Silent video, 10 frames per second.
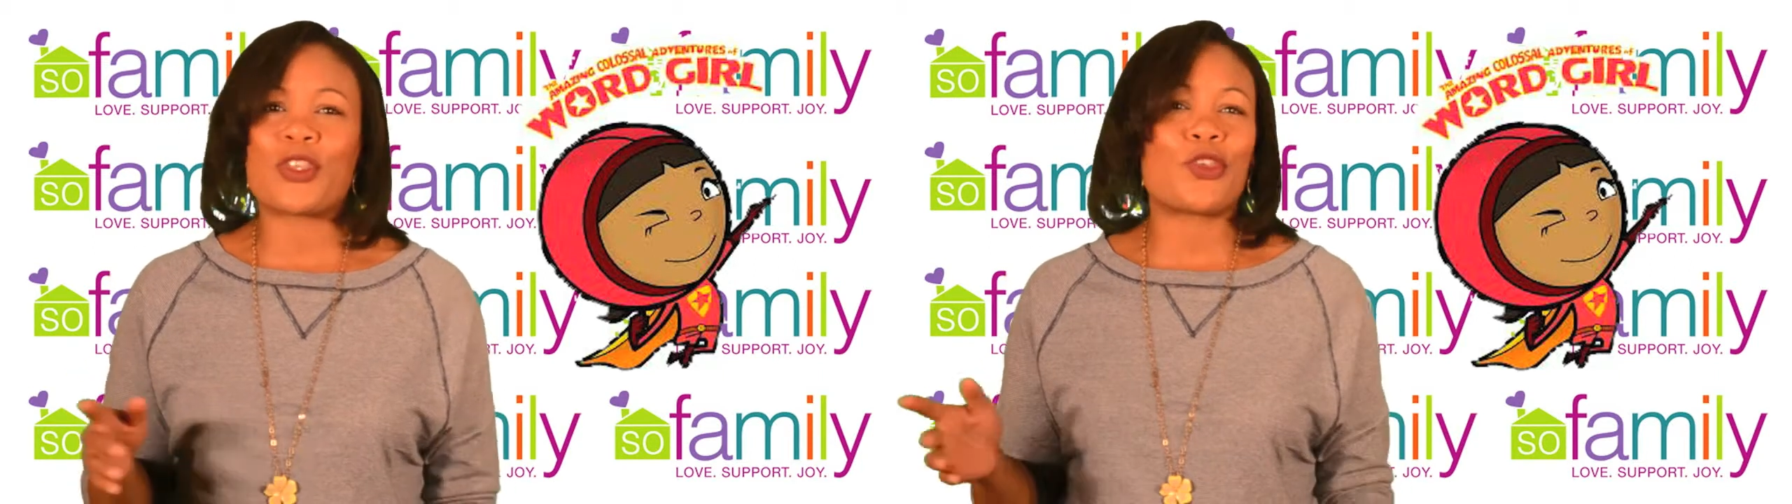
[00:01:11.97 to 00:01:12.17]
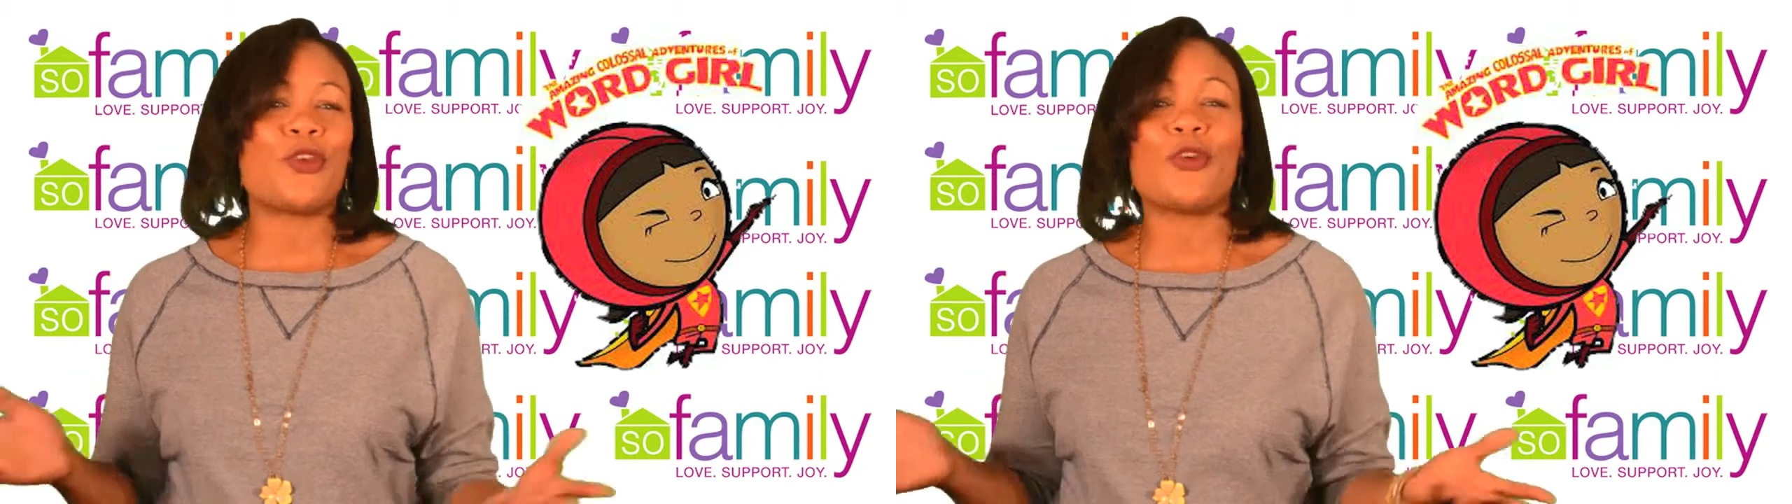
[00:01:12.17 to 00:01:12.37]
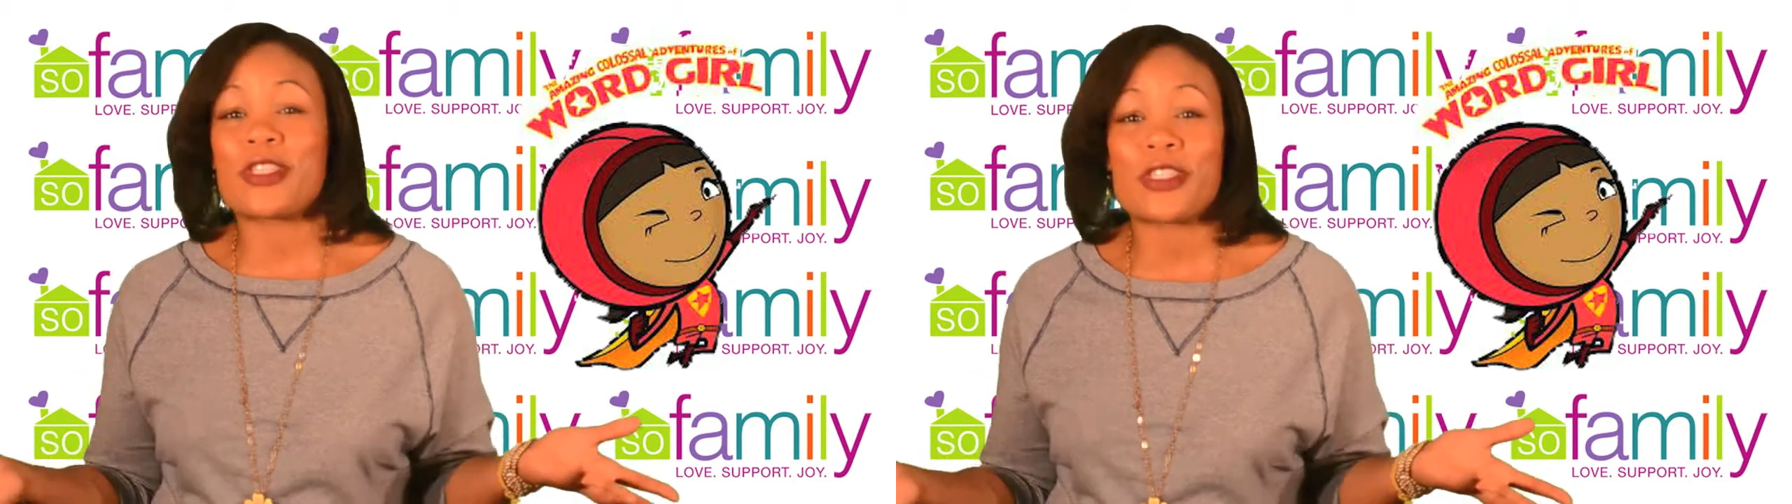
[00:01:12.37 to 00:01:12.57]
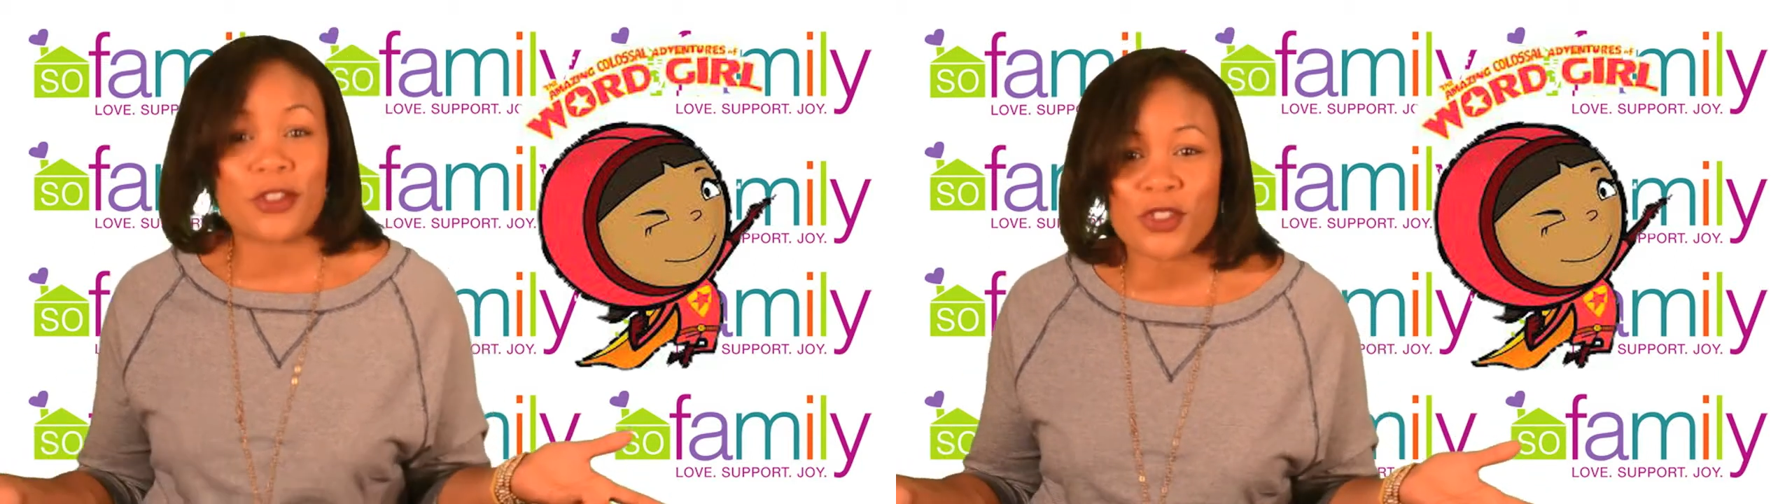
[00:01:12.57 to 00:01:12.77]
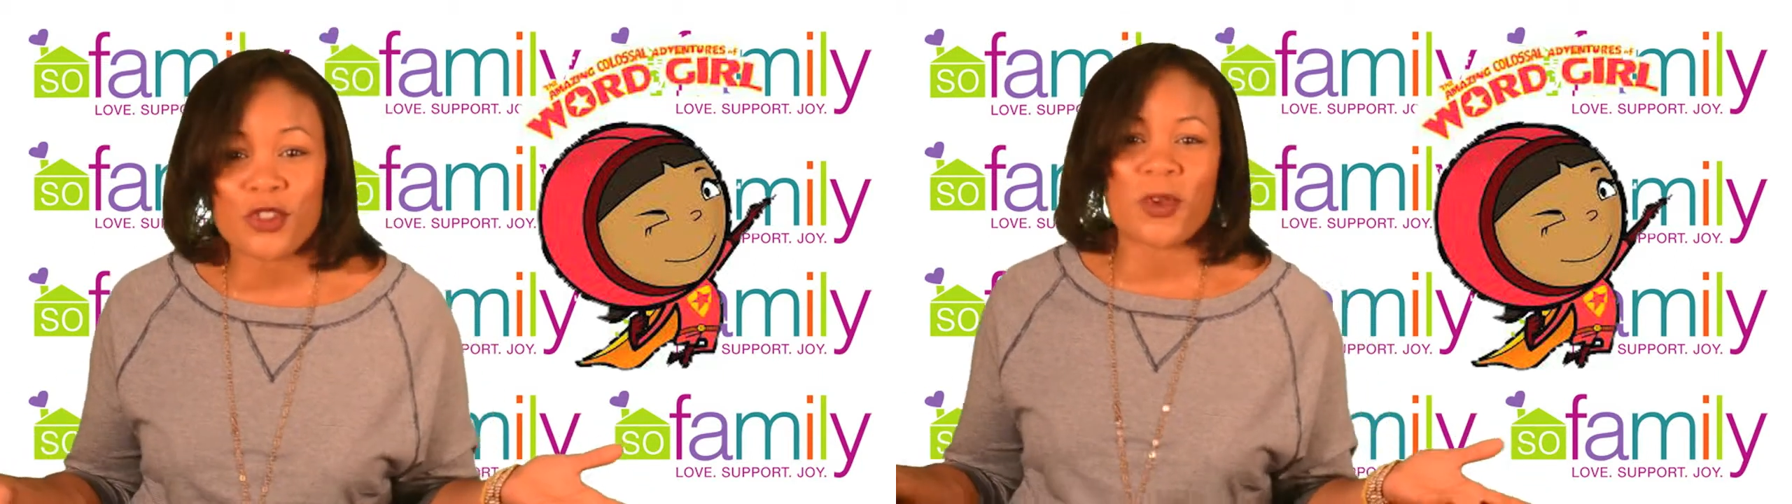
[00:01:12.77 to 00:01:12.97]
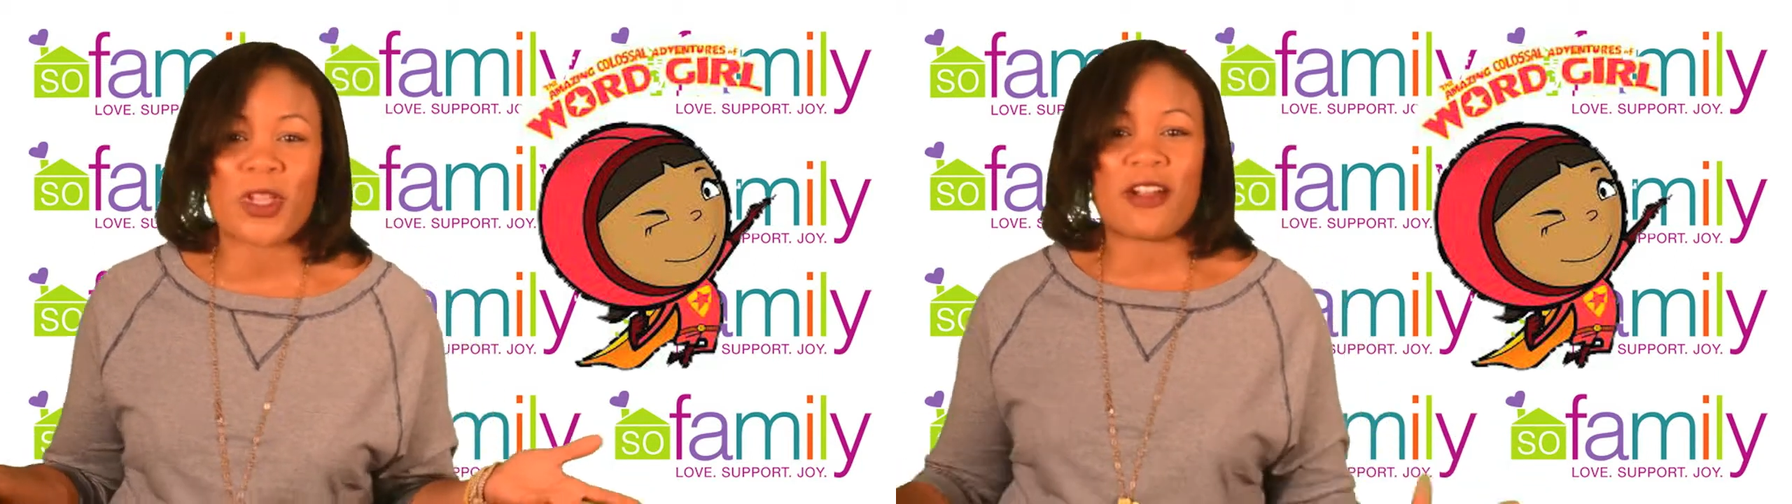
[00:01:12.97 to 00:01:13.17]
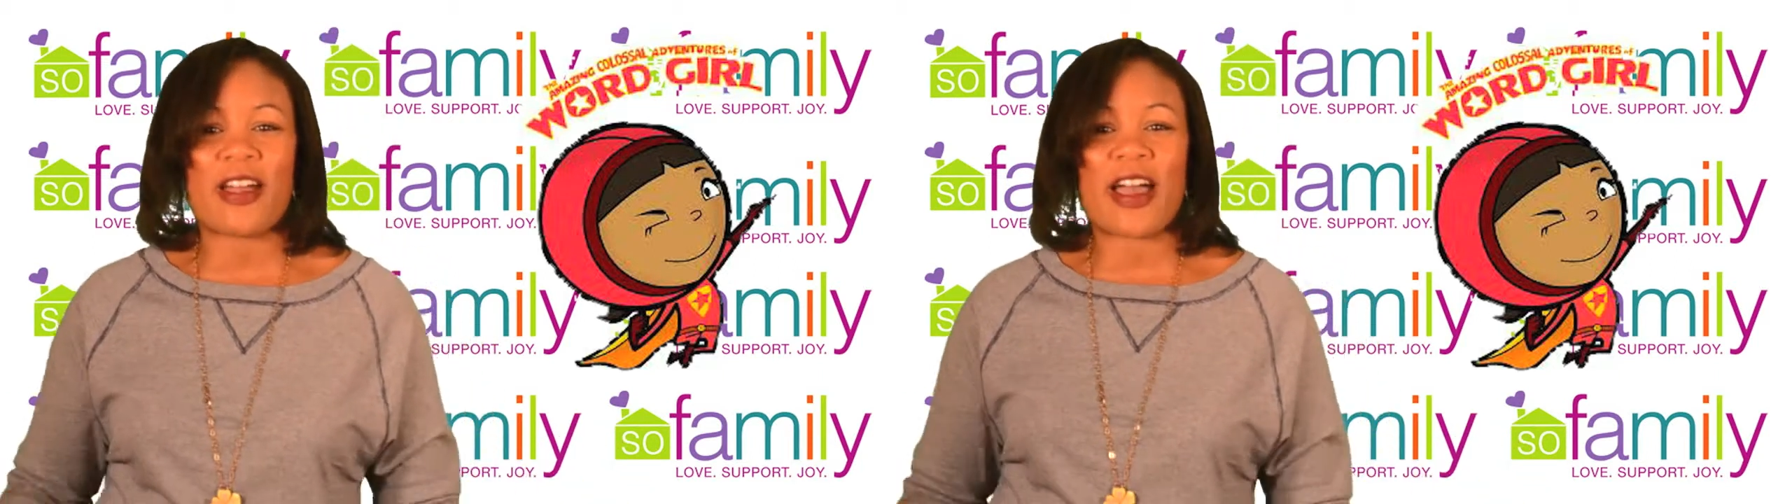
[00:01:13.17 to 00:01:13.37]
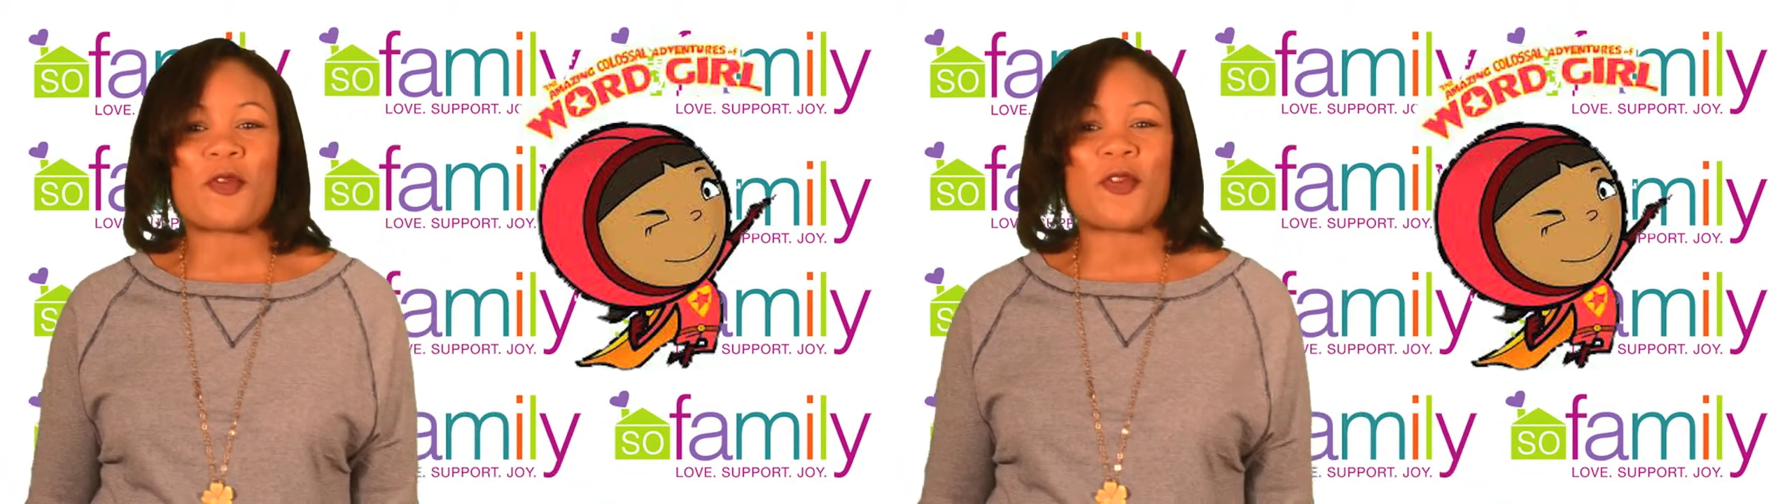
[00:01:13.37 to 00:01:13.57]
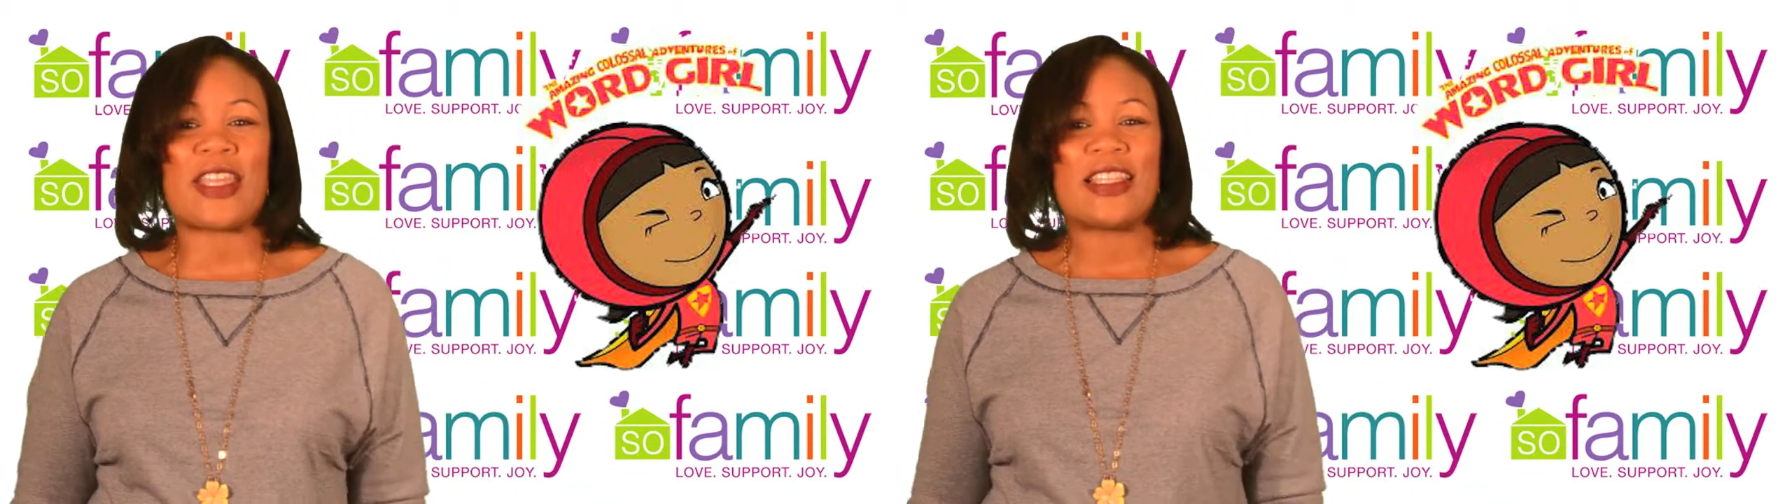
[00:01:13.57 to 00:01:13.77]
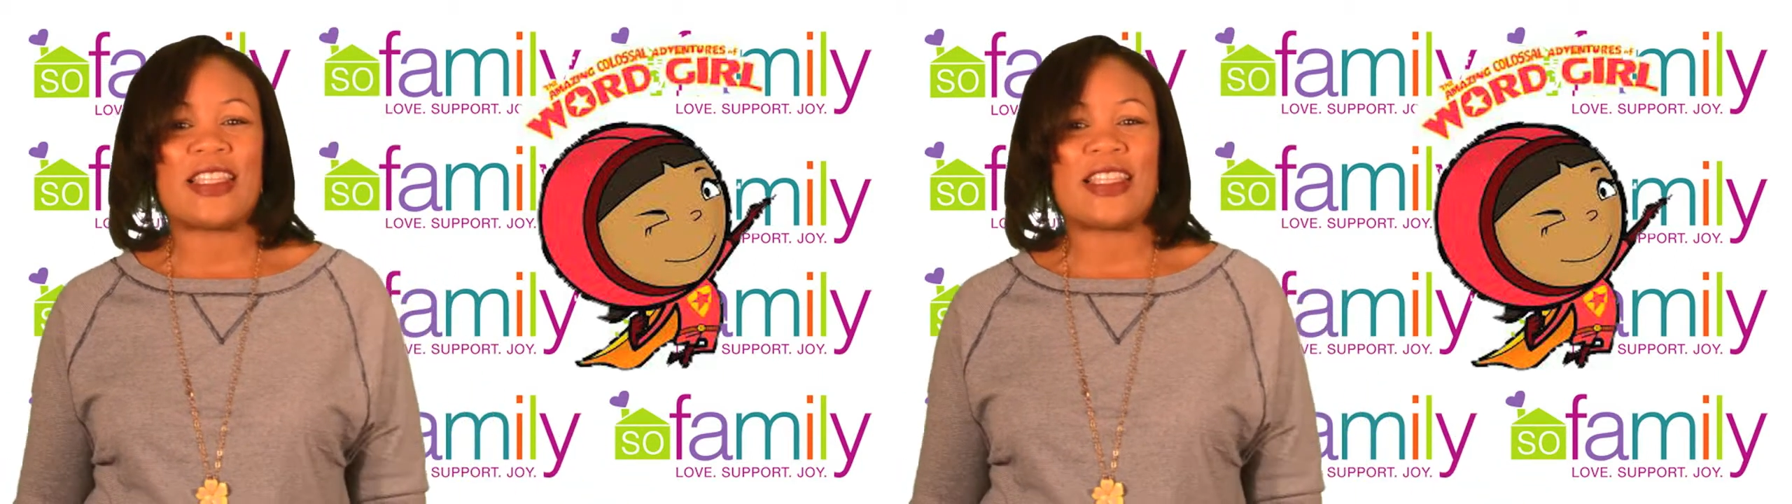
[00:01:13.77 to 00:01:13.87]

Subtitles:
cutest little superhero outfit?